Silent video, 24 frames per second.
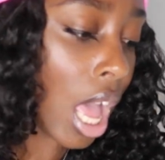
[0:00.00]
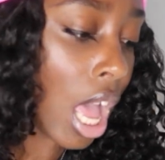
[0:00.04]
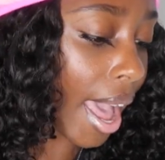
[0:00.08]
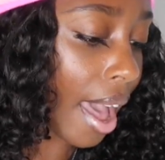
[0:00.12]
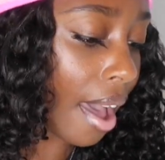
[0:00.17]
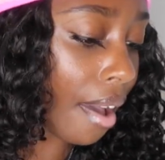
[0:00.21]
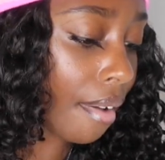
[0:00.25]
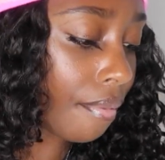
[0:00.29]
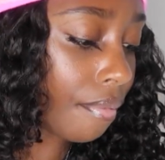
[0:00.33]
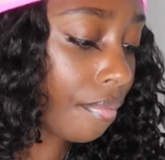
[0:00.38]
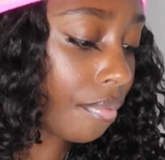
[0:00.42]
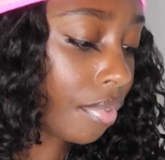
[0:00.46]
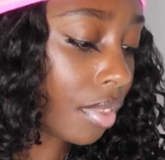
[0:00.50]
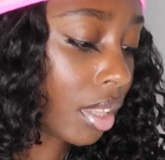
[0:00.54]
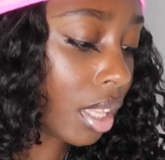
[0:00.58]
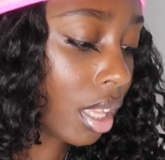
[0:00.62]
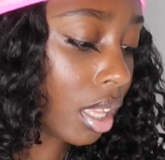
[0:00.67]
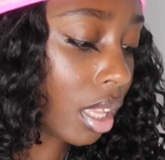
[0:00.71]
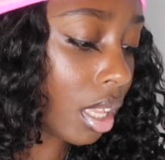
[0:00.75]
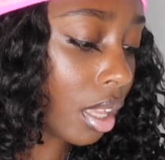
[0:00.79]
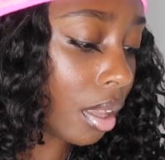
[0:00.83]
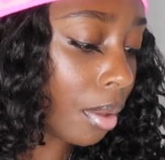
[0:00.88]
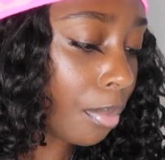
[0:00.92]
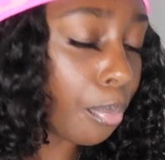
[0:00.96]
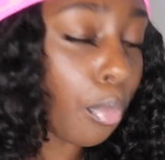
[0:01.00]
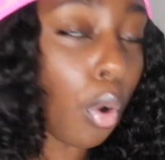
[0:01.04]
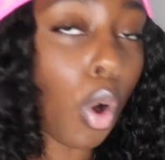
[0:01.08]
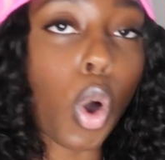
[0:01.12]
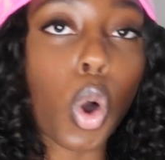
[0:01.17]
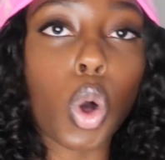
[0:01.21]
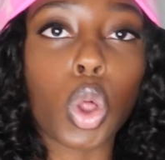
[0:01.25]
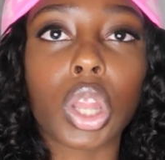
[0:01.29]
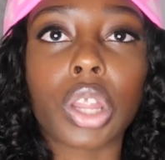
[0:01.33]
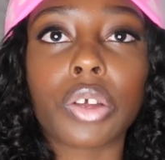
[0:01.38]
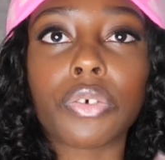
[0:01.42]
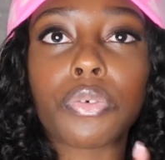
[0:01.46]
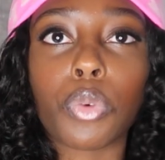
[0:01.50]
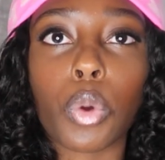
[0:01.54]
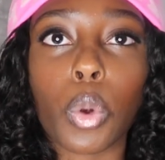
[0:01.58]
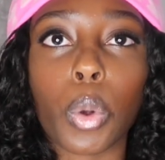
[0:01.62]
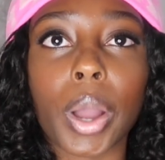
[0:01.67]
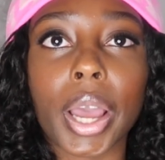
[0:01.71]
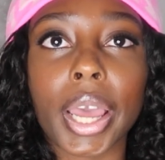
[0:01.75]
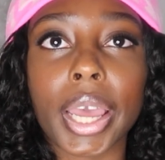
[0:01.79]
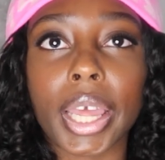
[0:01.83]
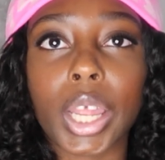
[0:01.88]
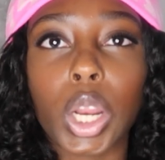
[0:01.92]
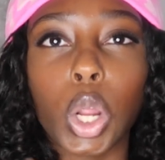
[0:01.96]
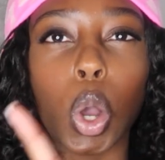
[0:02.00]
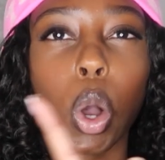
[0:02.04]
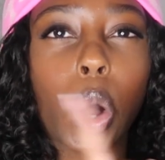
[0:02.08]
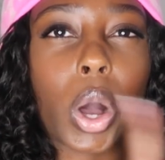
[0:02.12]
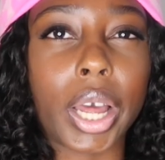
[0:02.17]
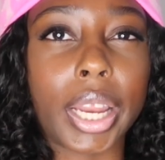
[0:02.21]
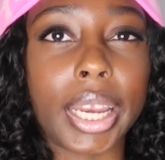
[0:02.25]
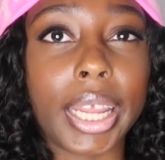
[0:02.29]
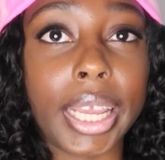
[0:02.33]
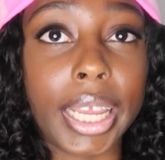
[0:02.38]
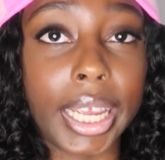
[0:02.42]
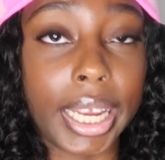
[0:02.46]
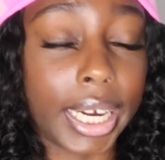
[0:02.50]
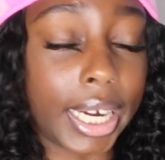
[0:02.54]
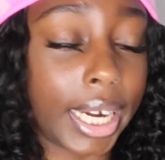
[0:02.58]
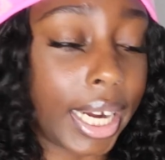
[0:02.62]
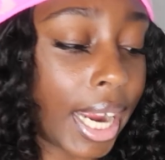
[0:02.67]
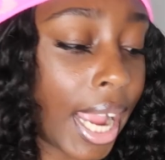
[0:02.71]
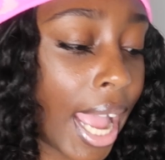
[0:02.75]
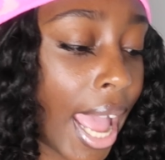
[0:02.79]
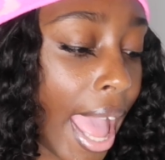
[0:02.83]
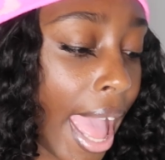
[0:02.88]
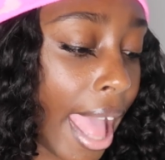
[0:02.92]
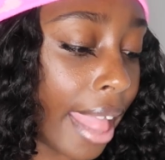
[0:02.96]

I have the Polaroid on here,